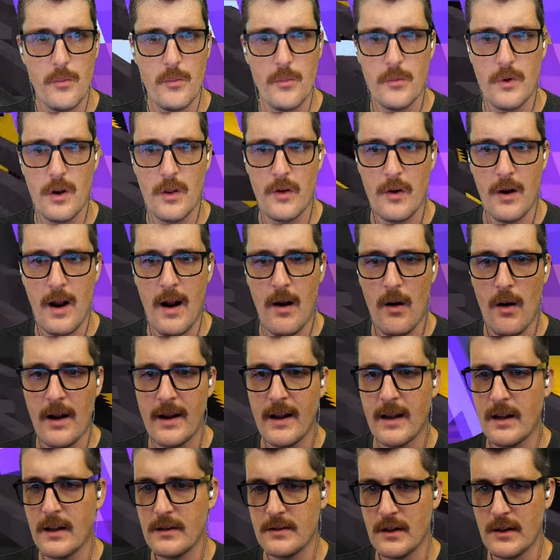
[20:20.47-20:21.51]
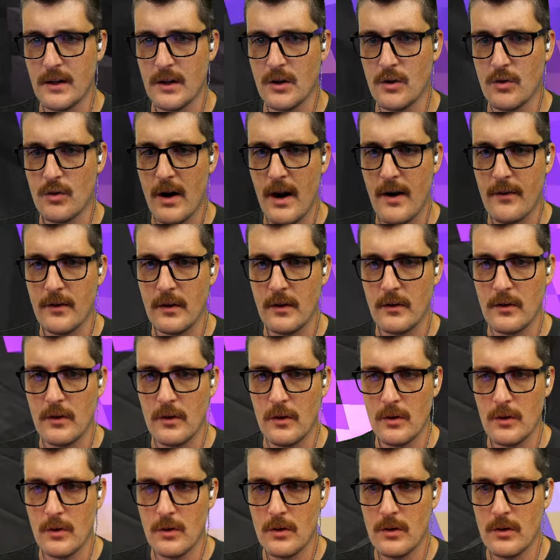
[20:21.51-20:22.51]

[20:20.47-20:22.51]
another arrow. guess I could craft it, too.